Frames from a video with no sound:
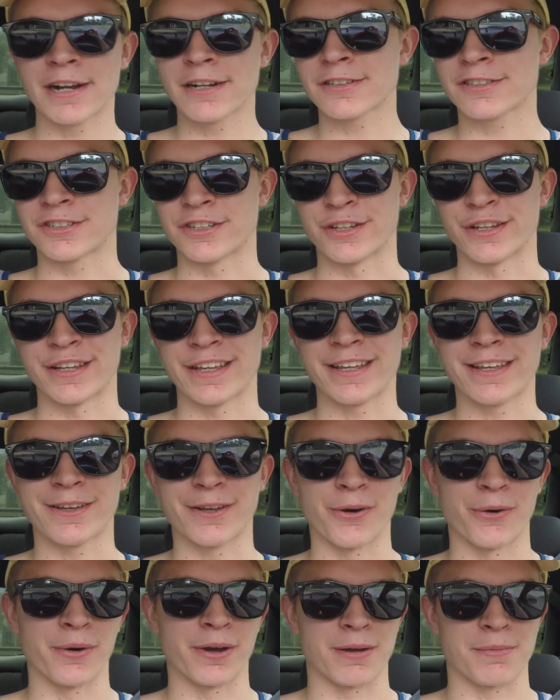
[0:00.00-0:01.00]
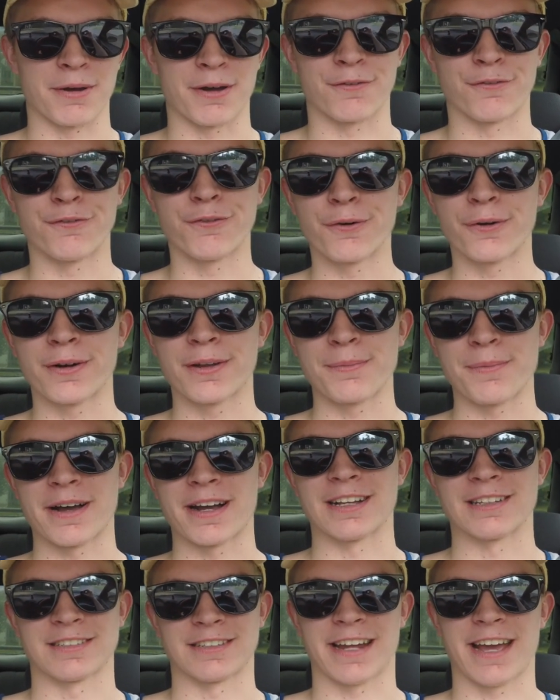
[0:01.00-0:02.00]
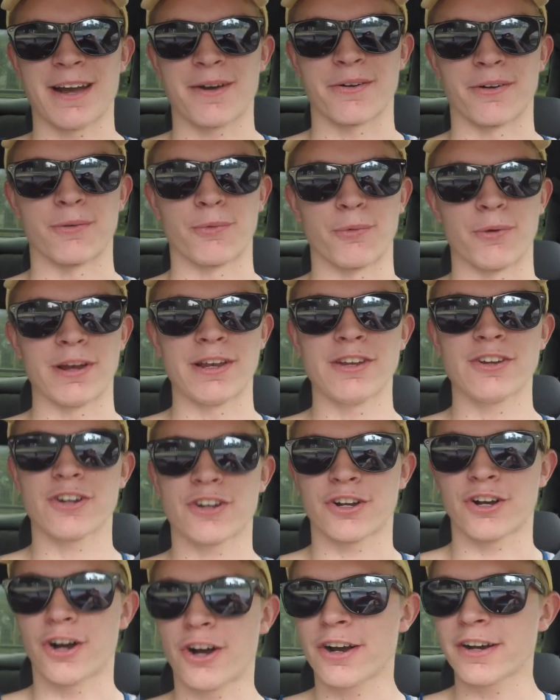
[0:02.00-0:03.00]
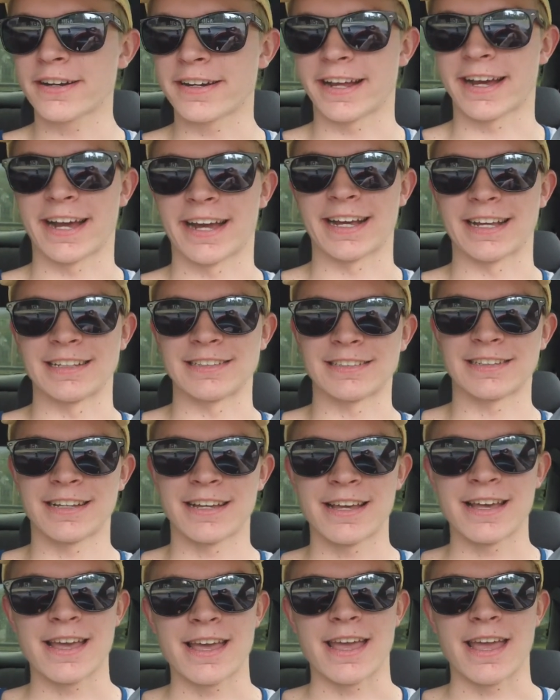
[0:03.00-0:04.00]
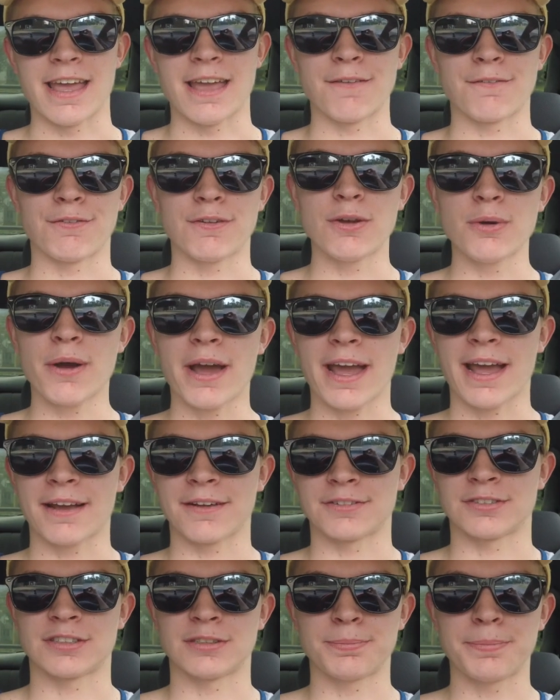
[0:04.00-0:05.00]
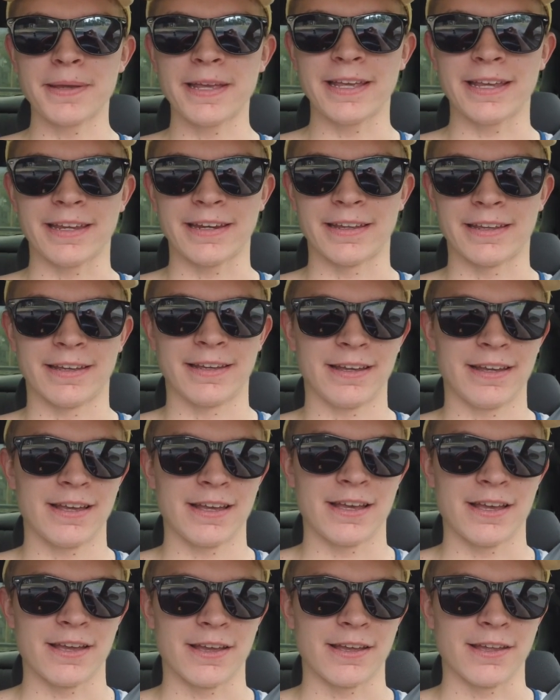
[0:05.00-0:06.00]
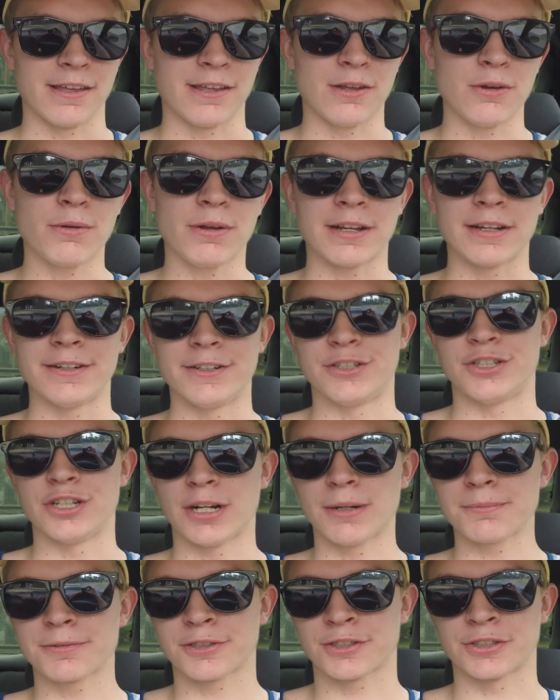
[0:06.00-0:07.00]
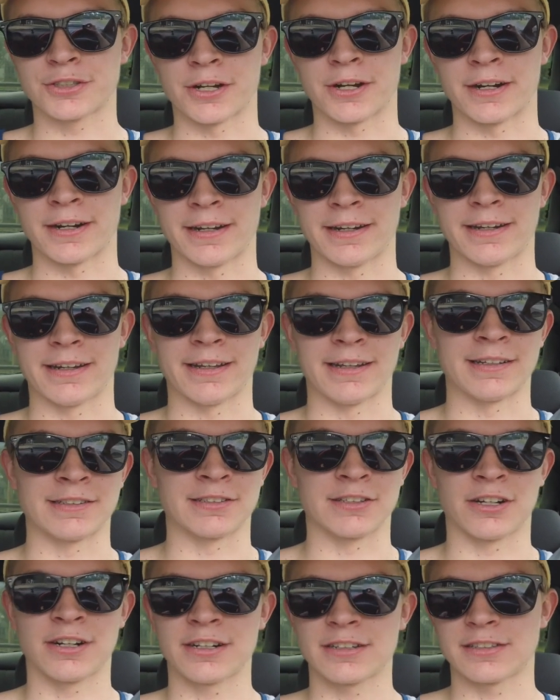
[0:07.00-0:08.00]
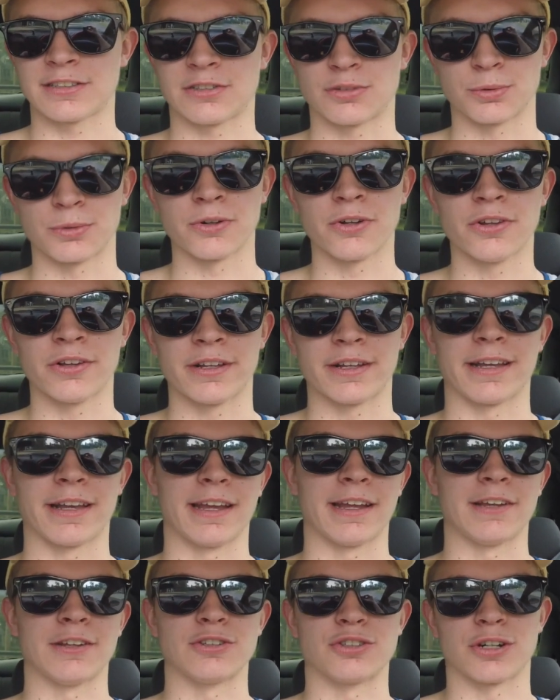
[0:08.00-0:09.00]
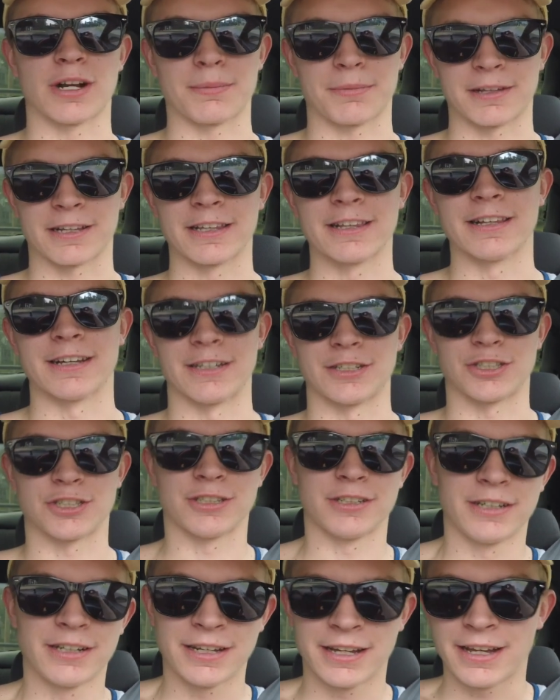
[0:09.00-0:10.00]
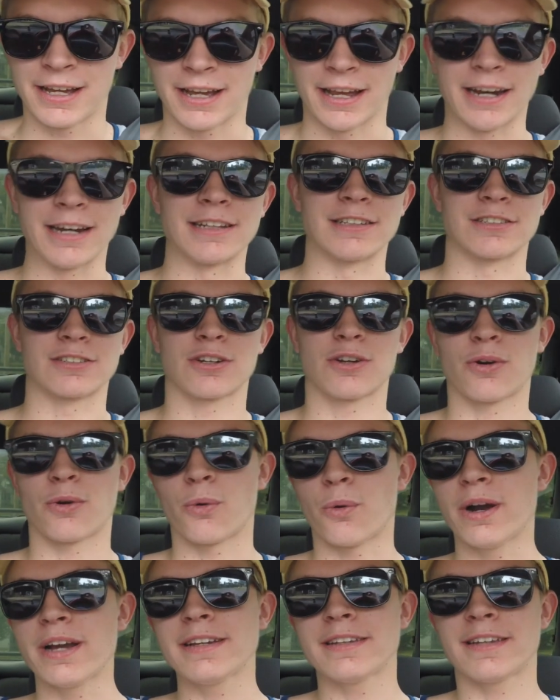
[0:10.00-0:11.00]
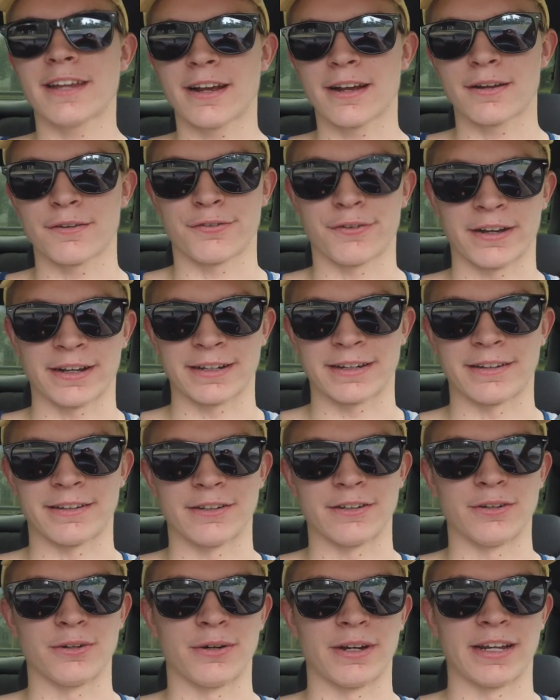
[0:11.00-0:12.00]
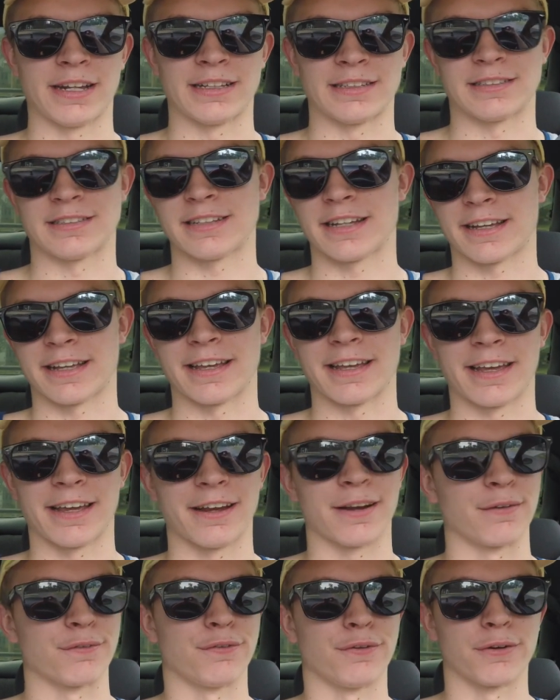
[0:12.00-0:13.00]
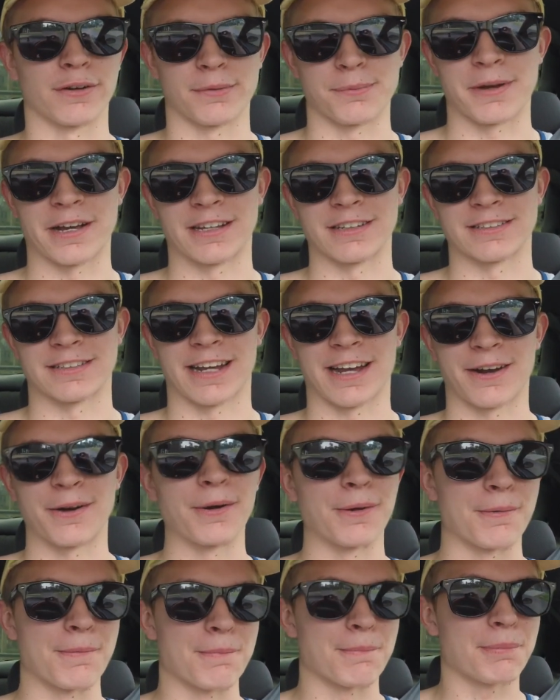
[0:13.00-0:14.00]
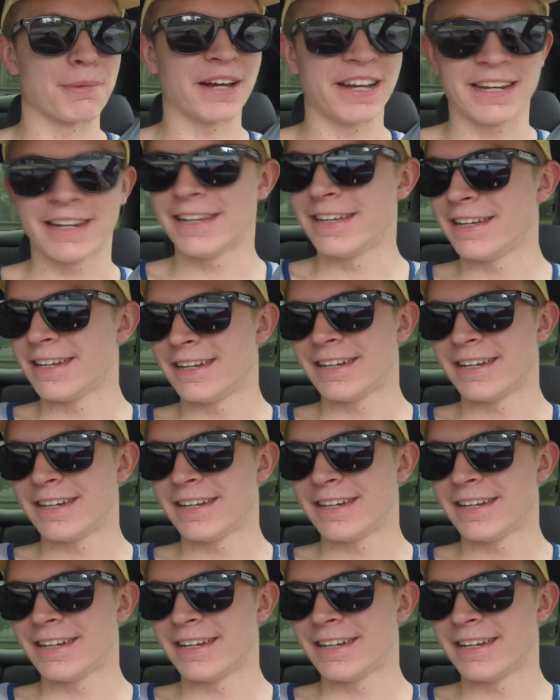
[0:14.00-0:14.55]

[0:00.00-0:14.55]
personally, going about 40 miles an hour, when your car dies, if you have speed, you can jump start it as long as it's rolling and you drop the clutch. It is quite terrifying to do in second gear at 40 miles an hour, but